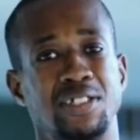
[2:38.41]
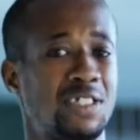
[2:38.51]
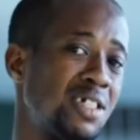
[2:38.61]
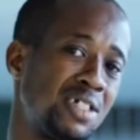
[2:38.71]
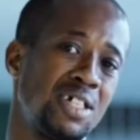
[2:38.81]

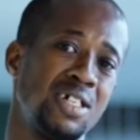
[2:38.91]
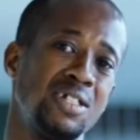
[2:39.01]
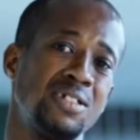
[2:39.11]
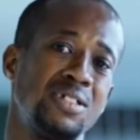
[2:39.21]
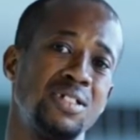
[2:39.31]
such
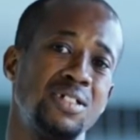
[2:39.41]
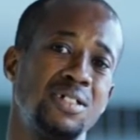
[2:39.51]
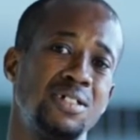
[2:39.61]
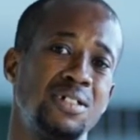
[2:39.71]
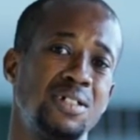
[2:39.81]
as
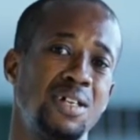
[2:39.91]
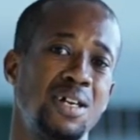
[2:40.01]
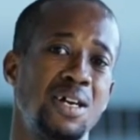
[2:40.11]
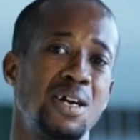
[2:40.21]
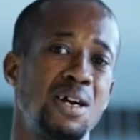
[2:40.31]

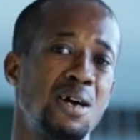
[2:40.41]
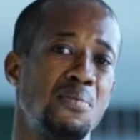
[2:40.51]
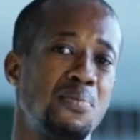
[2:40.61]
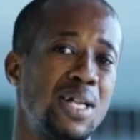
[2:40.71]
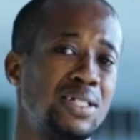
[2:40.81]

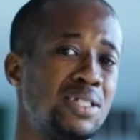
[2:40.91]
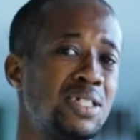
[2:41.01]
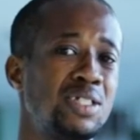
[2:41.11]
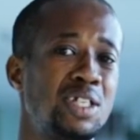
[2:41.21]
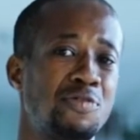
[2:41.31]

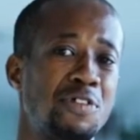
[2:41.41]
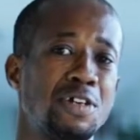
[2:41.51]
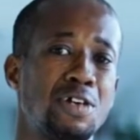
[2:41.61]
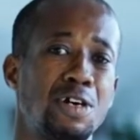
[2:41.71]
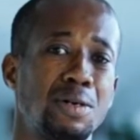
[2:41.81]
planting
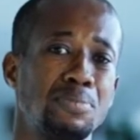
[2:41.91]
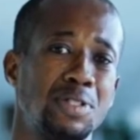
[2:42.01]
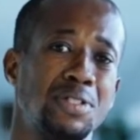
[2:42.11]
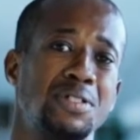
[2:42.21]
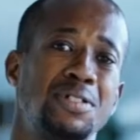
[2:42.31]
different
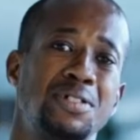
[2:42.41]
crops,